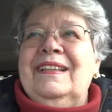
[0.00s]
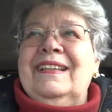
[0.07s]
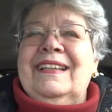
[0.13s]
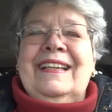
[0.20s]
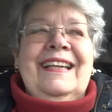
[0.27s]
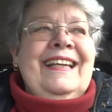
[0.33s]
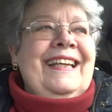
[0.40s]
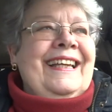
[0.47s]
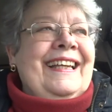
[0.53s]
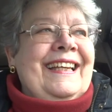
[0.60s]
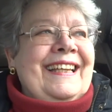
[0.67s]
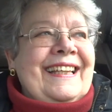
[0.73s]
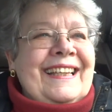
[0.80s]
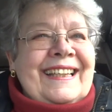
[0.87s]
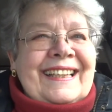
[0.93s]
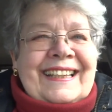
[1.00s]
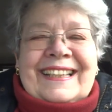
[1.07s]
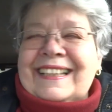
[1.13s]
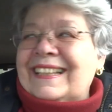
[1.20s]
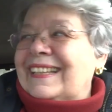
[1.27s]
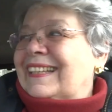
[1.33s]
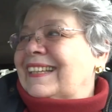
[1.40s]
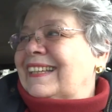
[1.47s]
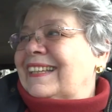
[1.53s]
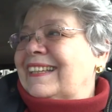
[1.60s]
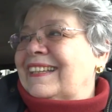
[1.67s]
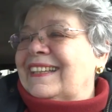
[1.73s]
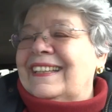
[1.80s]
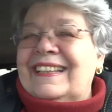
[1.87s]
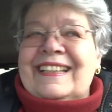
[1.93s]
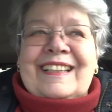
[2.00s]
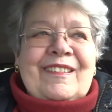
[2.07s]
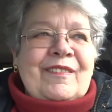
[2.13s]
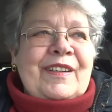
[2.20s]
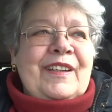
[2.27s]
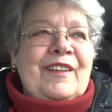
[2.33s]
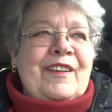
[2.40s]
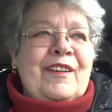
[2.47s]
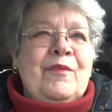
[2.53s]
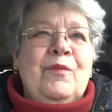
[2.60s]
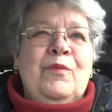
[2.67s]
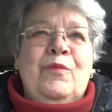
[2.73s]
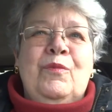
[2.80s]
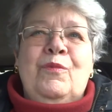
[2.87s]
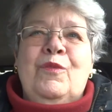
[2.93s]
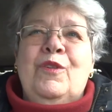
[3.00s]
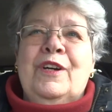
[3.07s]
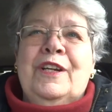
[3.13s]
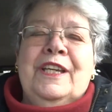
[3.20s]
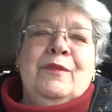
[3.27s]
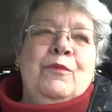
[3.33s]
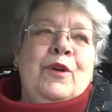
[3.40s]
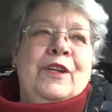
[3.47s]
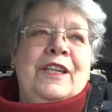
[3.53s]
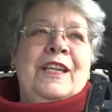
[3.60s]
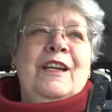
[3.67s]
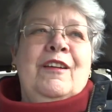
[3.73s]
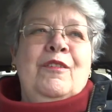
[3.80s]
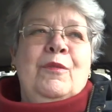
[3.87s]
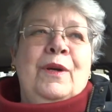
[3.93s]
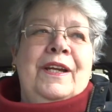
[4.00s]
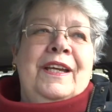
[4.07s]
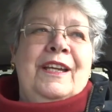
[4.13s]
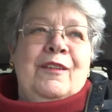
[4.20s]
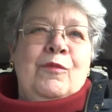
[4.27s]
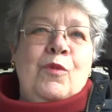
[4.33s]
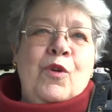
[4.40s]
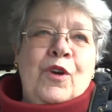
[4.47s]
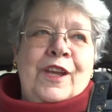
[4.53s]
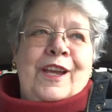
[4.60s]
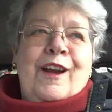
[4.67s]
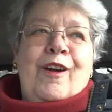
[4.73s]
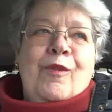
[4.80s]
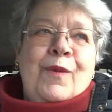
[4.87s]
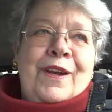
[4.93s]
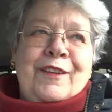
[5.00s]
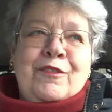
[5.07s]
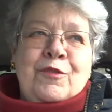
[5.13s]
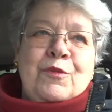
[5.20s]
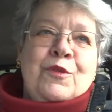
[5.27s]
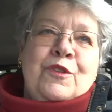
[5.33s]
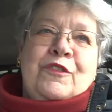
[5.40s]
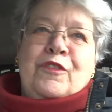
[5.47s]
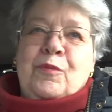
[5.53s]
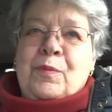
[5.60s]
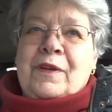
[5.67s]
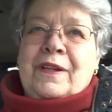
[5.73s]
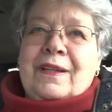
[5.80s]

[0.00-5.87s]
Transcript: Uh, we are Walk, working our way and walking our way towards spring.